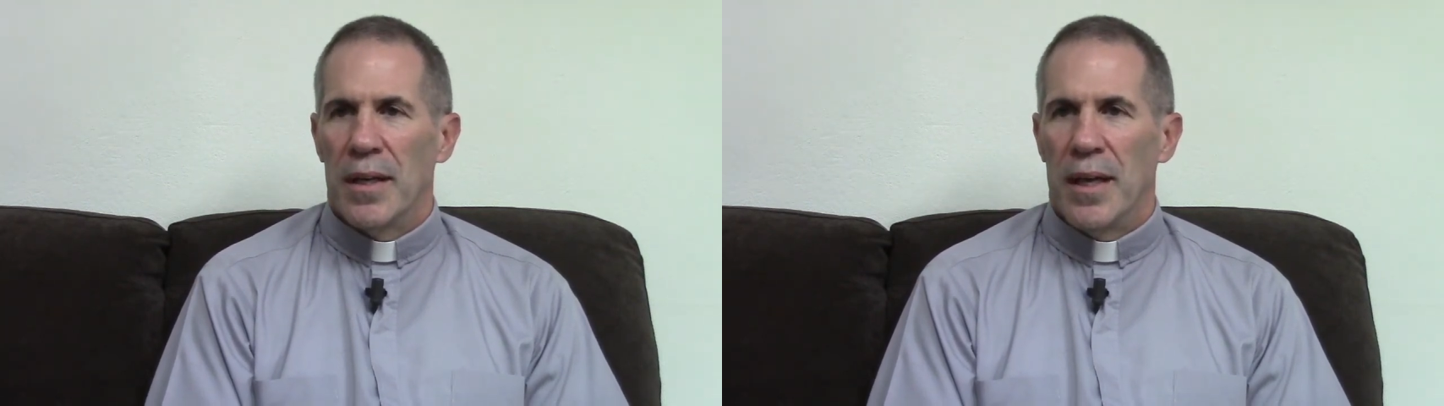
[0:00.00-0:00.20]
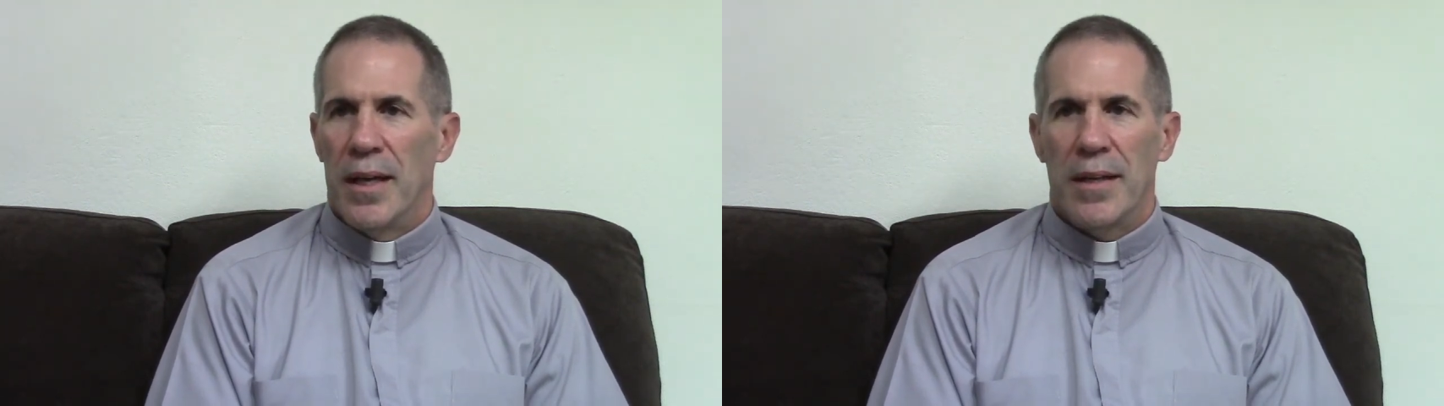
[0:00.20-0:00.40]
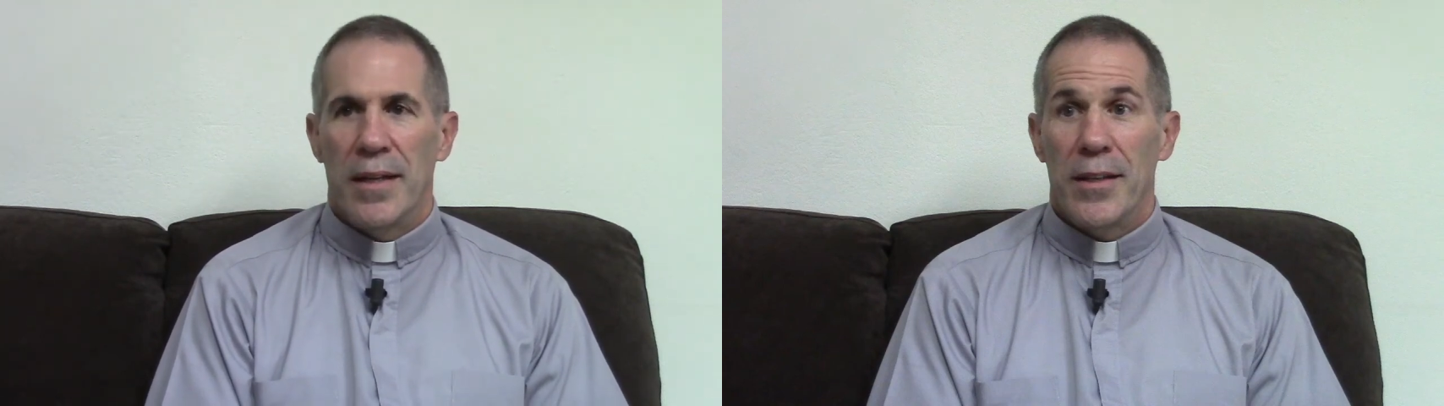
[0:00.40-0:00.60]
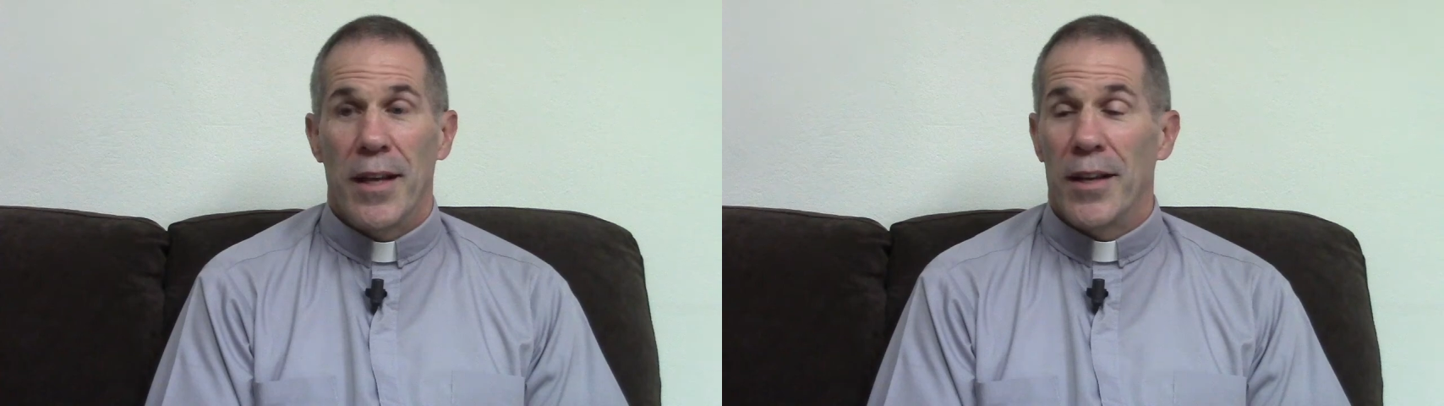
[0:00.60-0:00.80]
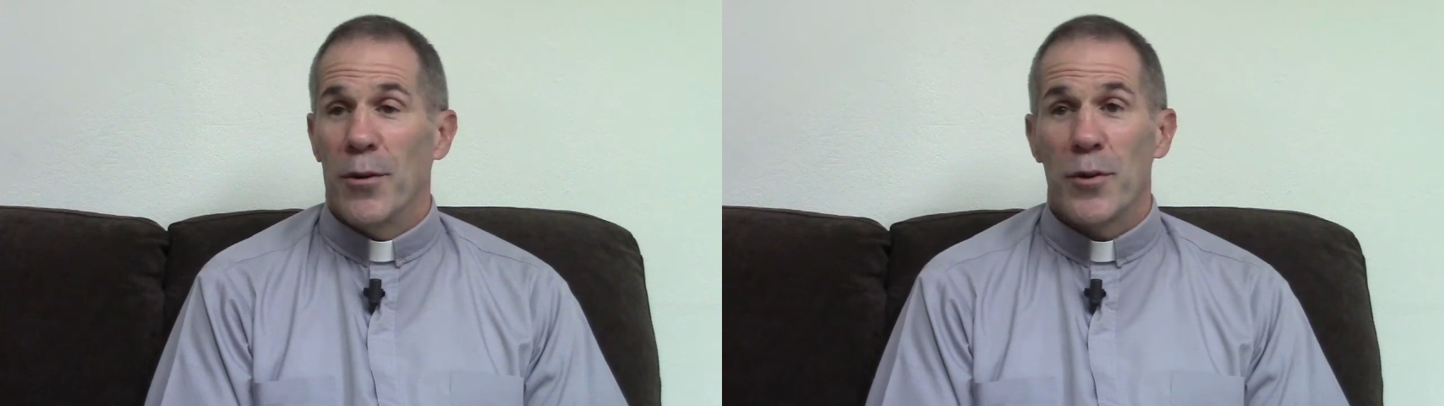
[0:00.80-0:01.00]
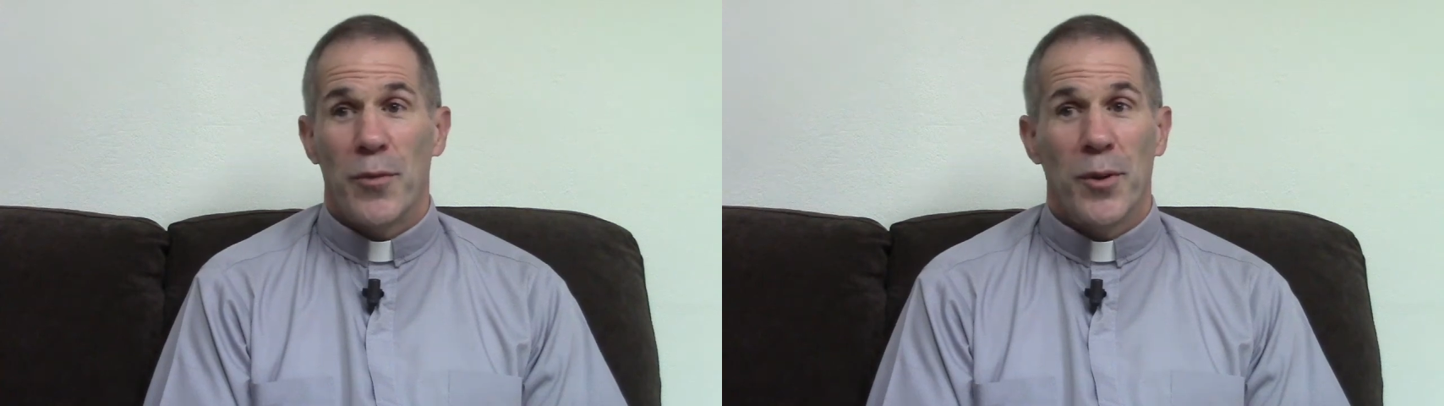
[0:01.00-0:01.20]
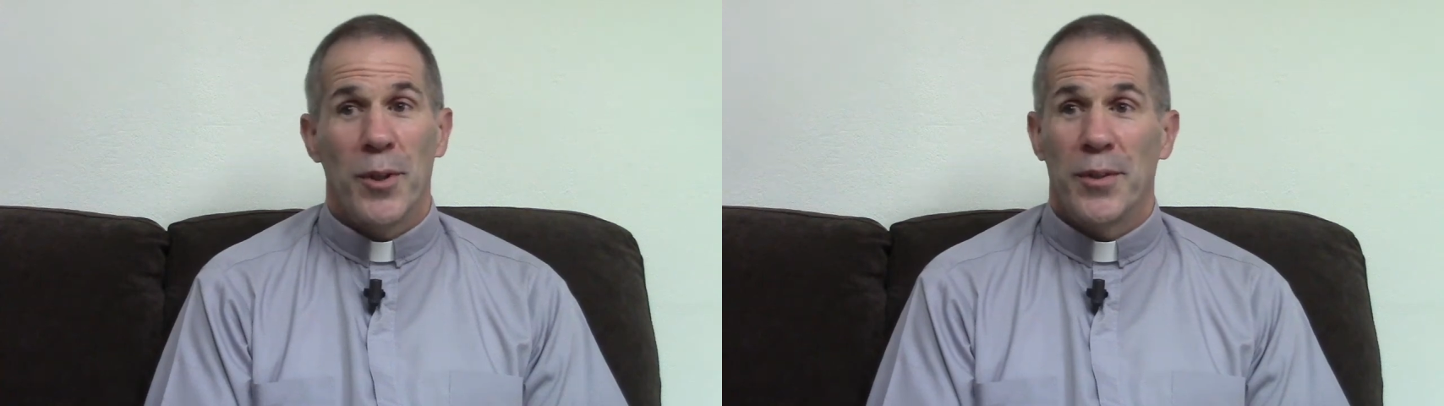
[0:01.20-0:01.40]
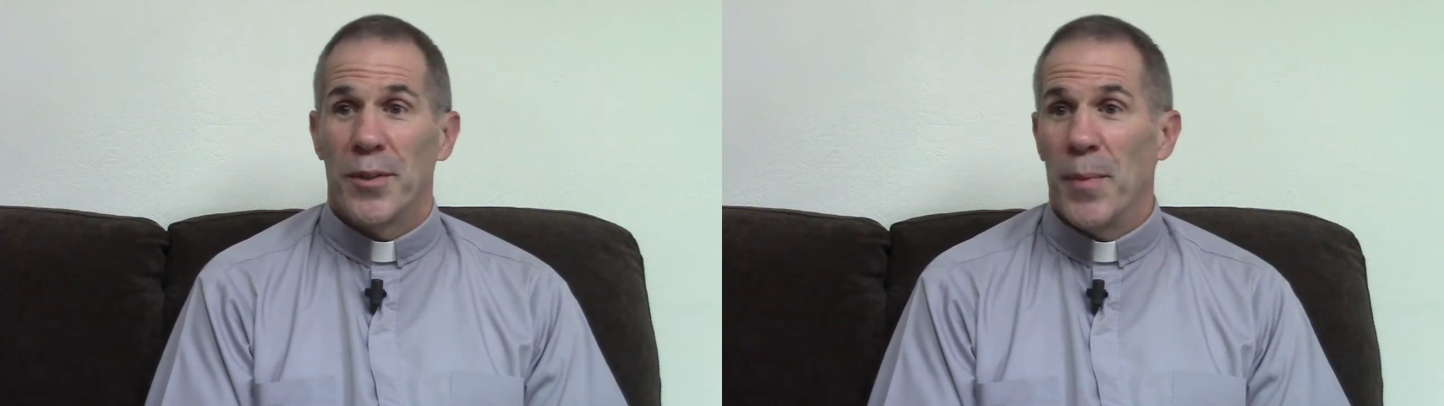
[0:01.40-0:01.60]
And it goes for
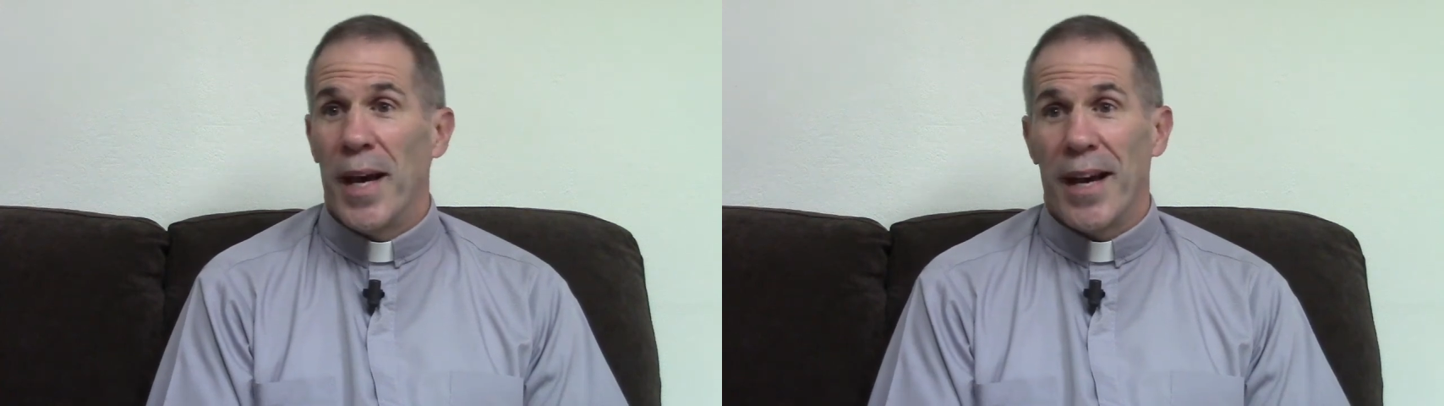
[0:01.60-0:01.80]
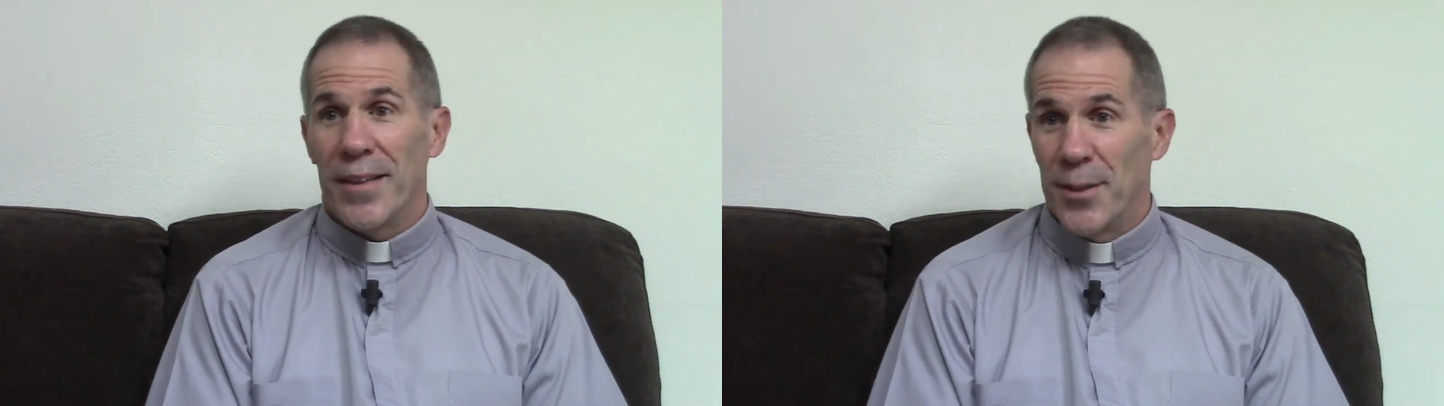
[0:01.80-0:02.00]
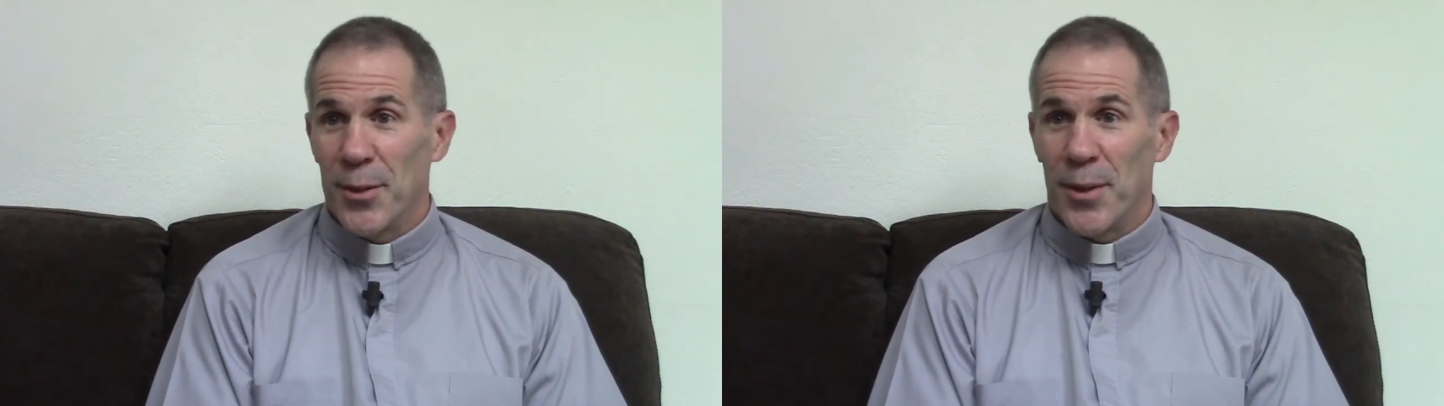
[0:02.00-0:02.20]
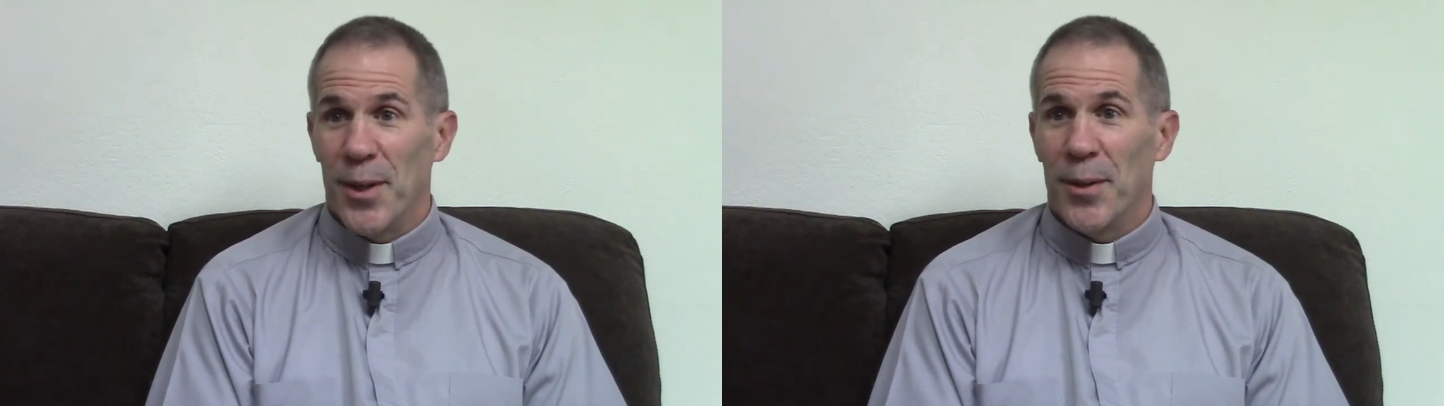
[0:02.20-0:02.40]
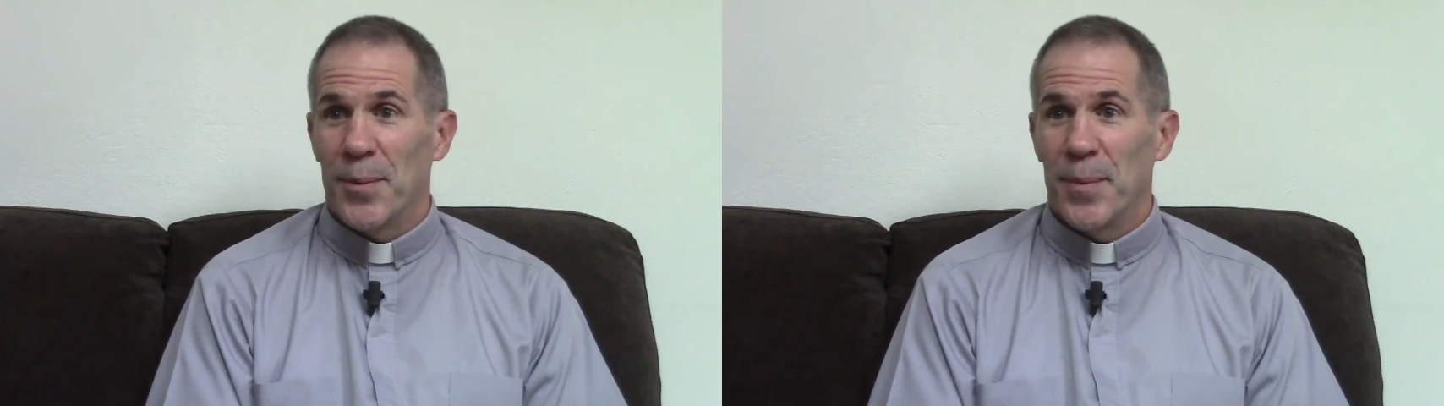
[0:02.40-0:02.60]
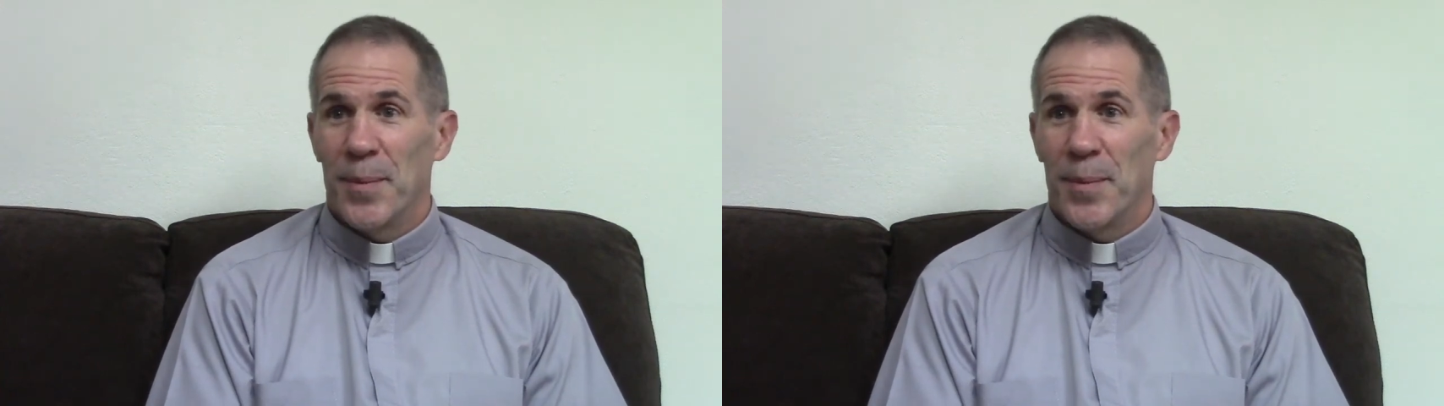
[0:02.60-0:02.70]
good to bad, too, you know.